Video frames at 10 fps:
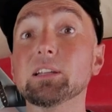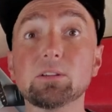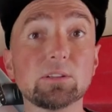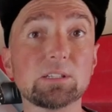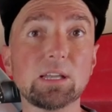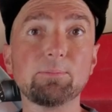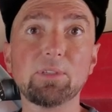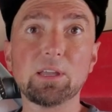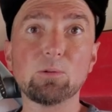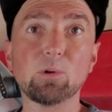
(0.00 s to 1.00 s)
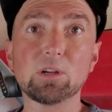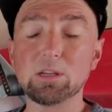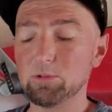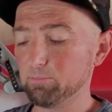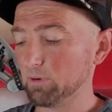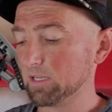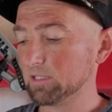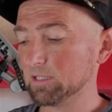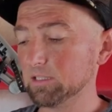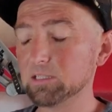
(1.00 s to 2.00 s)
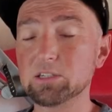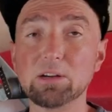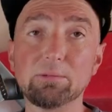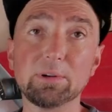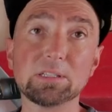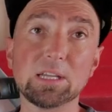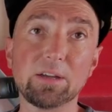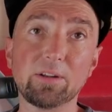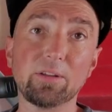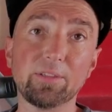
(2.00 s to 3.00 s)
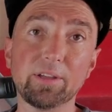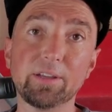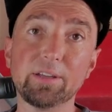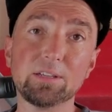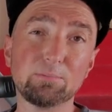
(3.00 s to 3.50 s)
do the same thing, work it with brake clean to try and rinse out all the